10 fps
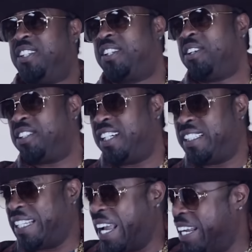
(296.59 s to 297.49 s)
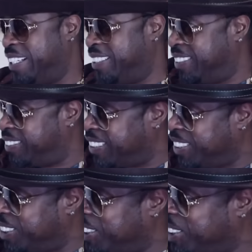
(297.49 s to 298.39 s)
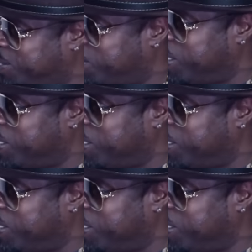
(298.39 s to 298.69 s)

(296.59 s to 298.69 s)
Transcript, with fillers: or go to Atlanta and think you just